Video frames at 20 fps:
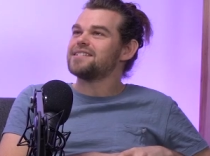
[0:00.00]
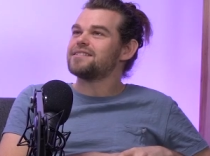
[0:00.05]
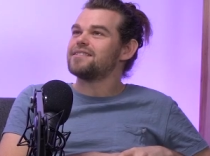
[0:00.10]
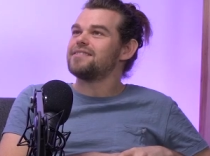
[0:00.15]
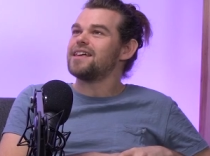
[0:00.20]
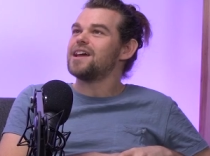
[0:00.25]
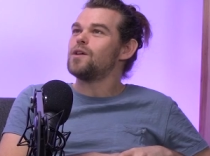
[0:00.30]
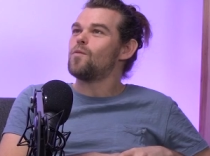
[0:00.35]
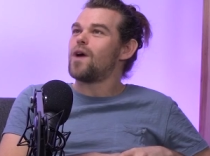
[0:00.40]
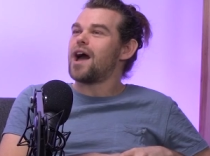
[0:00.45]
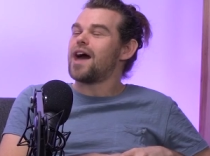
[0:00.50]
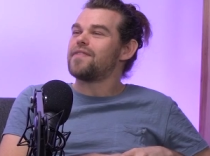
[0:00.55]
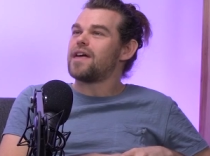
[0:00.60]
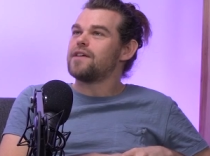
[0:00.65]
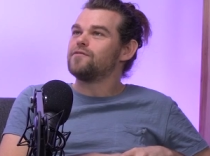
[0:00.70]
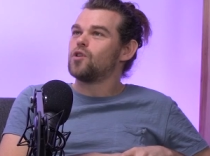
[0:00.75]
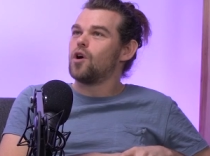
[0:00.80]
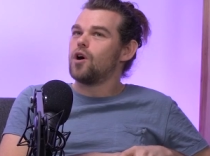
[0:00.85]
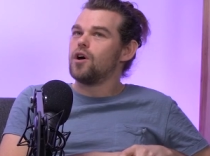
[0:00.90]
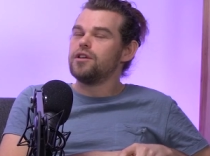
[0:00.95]
there's a thing where
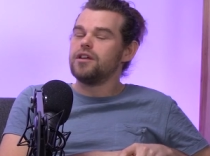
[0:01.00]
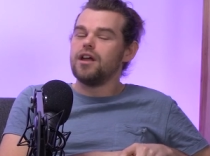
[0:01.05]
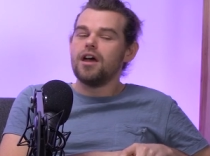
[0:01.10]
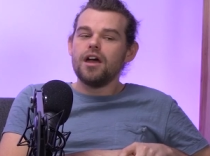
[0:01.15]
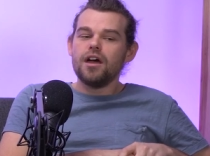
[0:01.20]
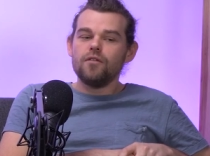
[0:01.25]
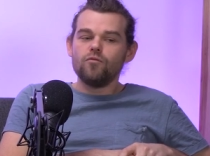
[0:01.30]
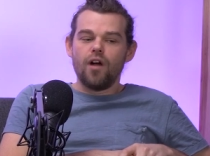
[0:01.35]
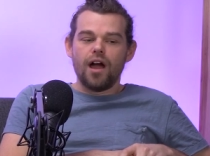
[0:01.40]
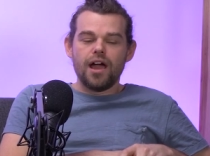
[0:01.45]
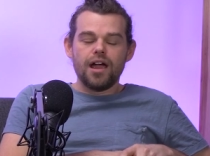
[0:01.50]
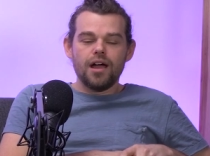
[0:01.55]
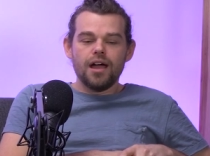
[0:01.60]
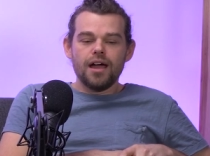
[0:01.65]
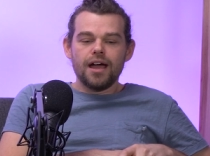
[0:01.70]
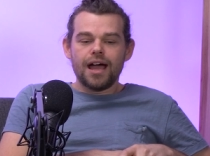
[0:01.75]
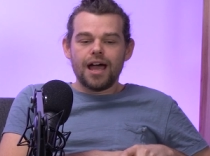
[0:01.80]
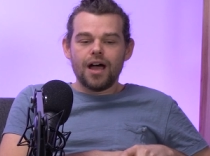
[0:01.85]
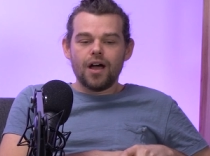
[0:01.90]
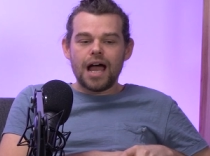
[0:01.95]
they've gone right
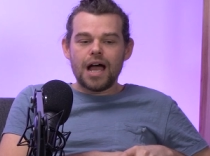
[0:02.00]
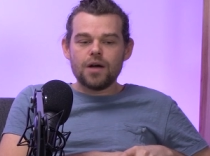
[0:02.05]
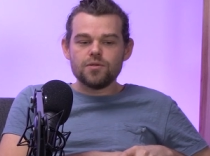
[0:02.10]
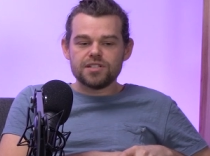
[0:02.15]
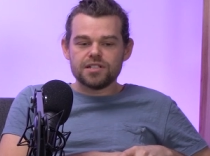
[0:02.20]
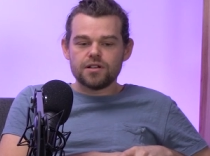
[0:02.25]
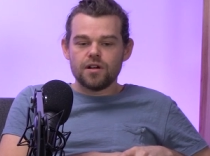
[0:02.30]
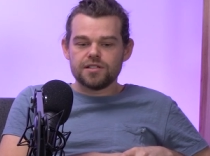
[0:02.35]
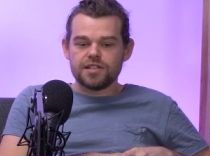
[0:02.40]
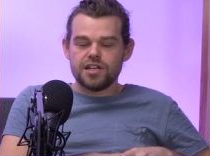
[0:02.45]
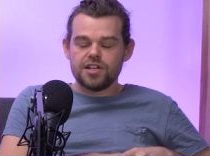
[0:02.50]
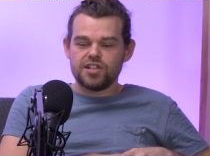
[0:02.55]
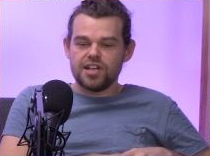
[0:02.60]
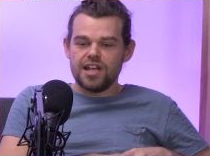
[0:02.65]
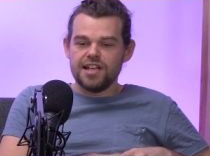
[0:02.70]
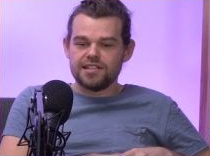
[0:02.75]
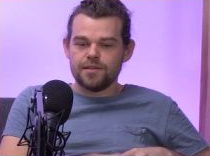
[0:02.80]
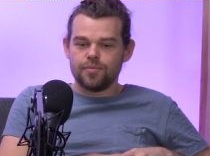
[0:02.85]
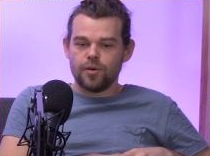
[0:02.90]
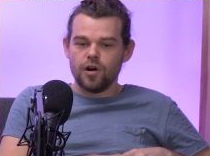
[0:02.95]
how, how Scottish
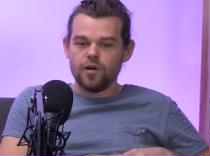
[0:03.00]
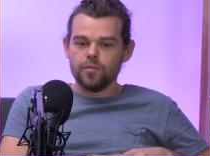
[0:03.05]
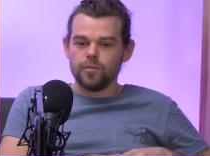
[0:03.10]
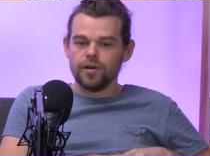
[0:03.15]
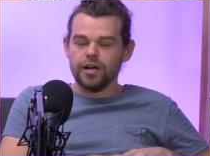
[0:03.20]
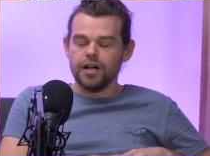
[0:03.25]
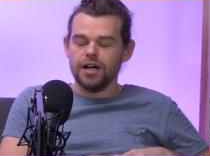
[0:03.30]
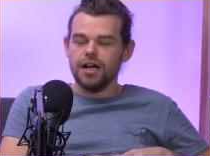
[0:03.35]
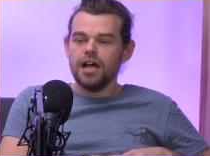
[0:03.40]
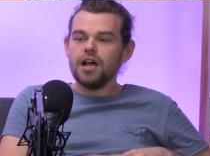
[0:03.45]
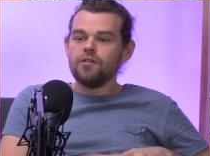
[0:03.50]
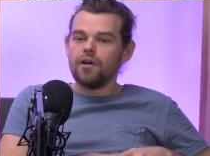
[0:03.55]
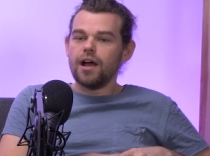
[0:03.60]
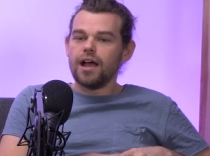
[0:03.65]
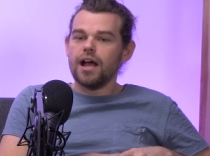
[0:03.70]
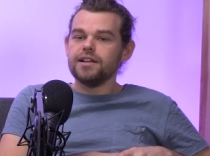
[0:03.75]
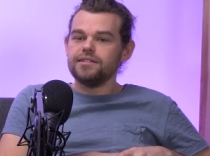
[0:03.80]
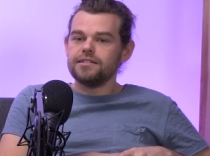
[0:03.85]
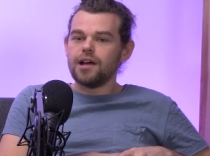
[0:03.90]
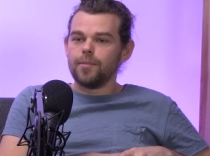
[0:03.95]
is appropriate?
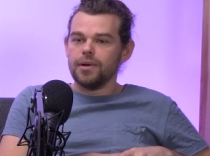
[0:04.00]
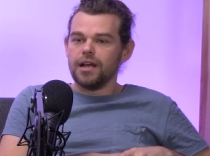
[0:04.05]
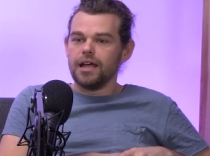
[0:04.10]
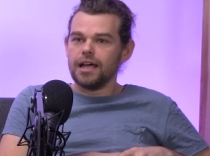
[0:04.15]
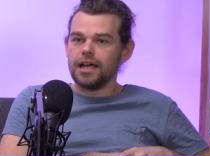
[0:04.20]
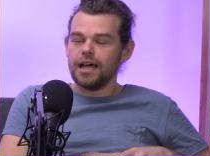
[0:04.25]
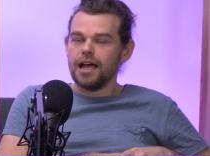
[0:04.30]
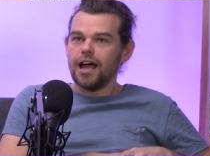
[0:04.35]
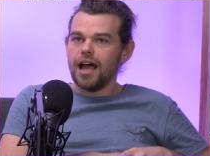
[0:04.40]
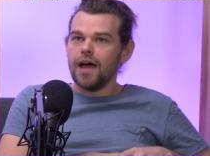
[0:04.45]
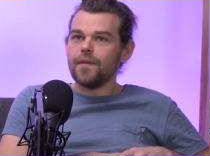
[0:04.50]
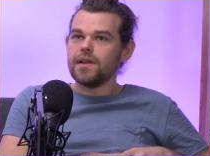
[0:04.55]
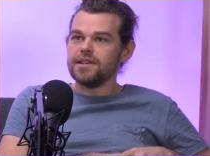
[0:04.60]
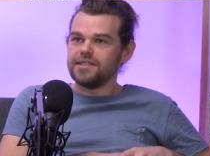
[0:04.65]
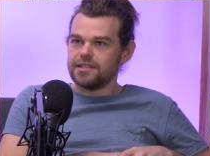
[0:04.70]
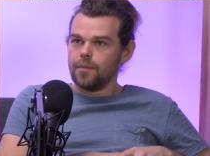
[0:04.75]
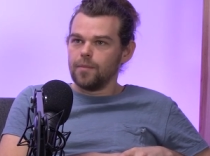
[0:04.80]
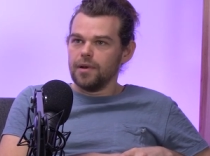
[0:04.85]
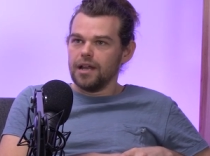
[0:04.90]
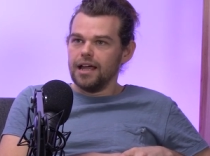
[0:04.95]
Right, double it and
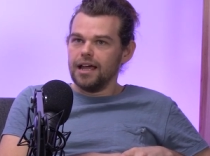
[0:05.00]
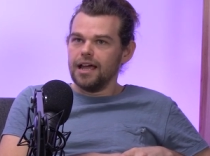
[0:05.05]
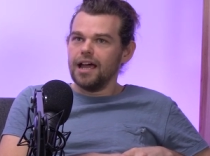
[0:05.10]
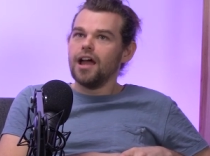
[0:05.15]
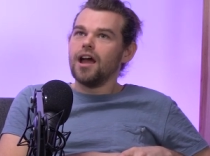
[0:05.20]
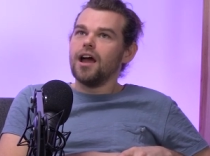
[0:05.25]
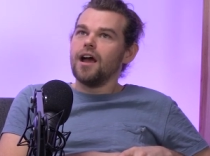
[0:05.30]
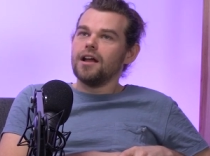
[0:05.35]
then double it.